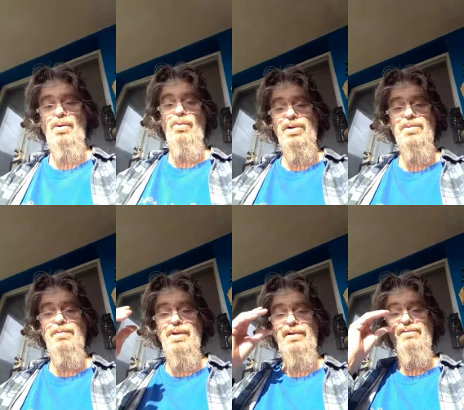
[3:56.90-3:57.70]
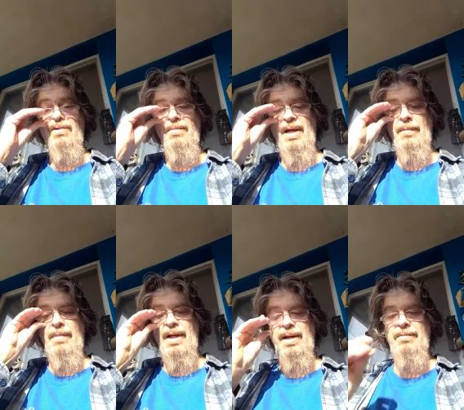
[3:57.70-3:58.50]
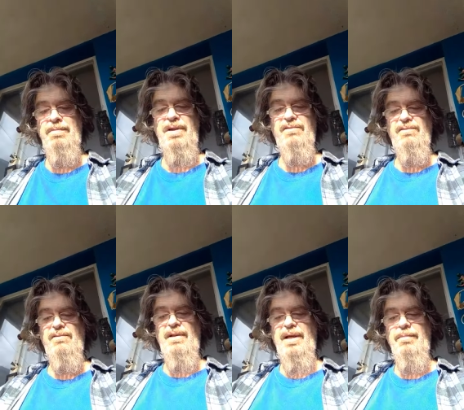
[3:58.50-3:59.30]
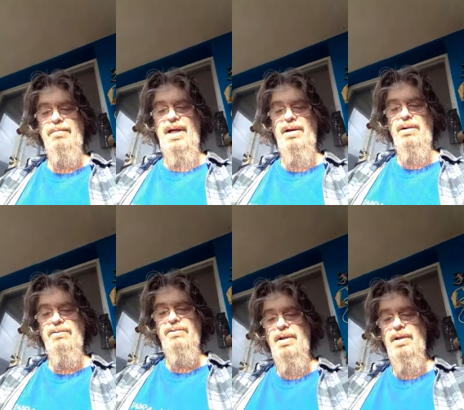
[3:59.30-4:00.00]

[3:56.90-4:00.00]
which brings to my mind beasts like bears.